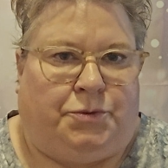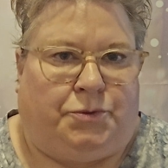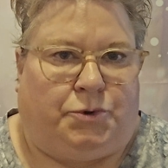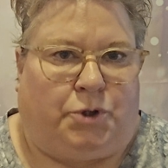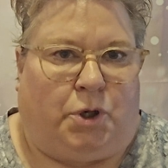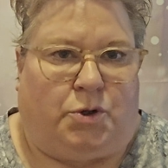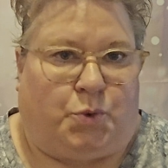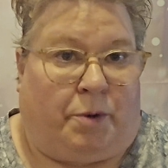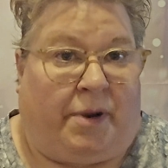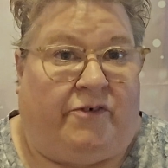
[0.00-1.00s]
So it's one
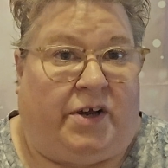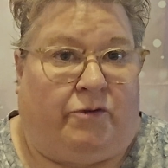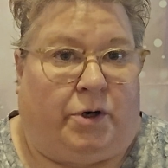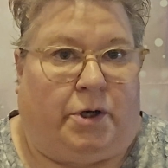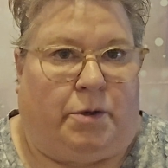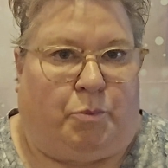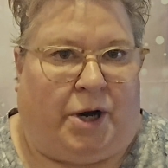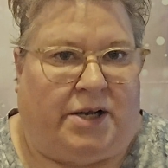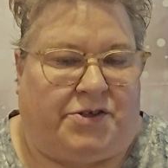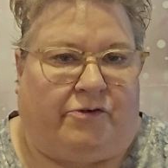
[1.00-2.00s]
of my favorite
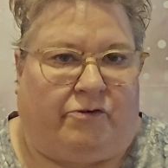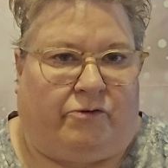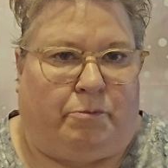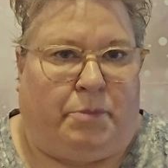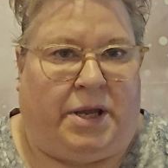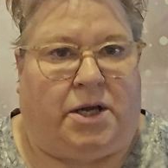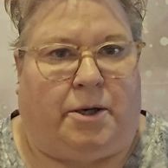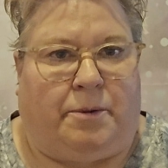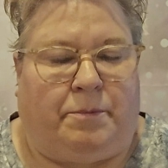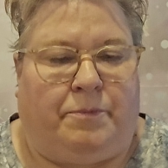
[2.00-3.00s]
brands of
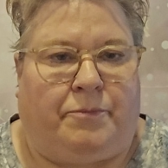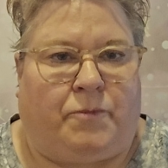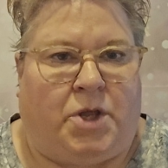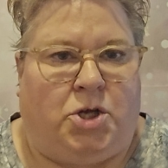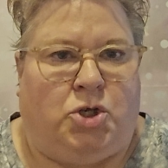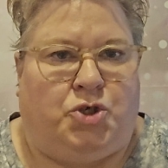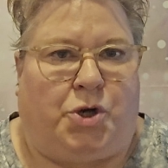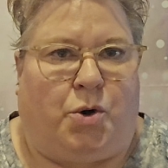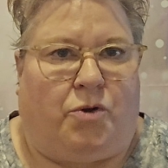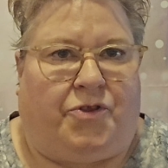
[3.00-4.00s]
makeup.
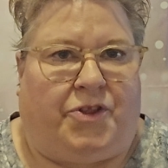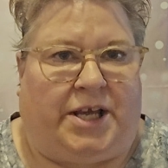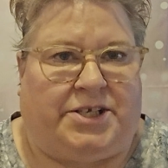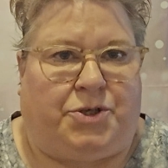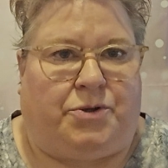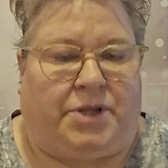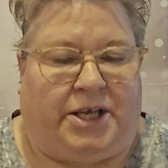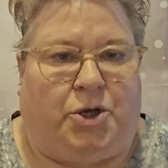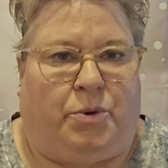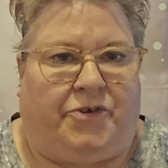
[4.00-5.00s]
So thank you, thank
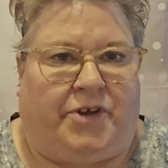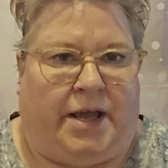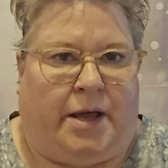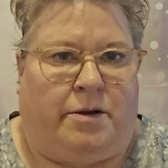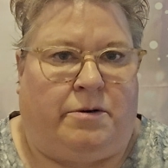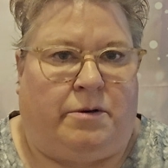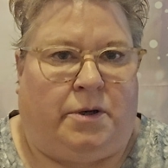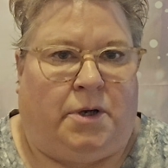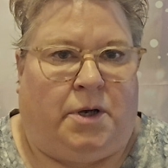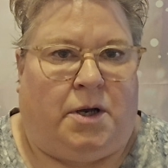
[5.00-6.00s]
you once again,
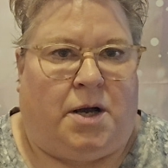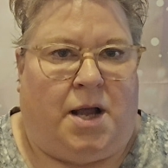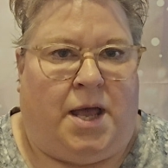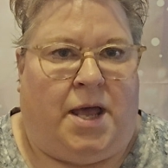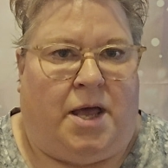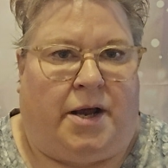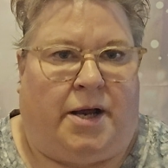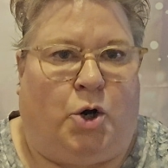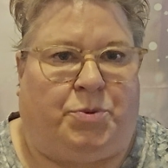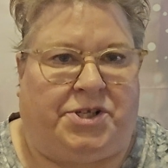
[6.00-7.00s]
and I
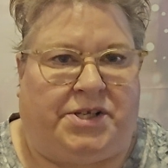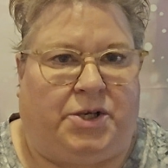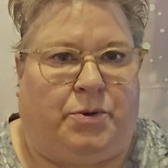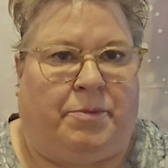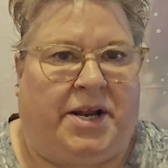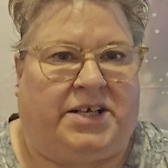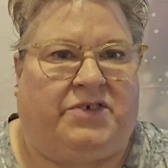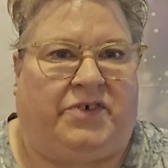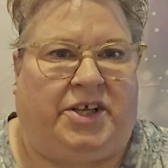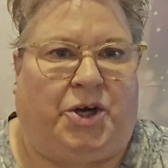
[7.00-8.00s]
hope to see you in my next
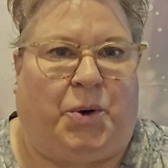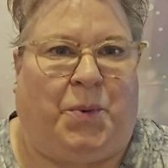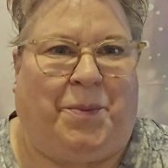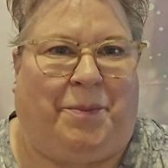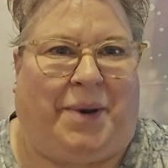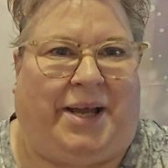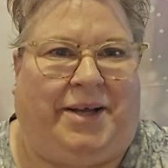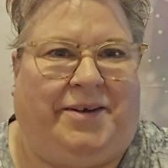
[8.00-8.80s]
video. Bye.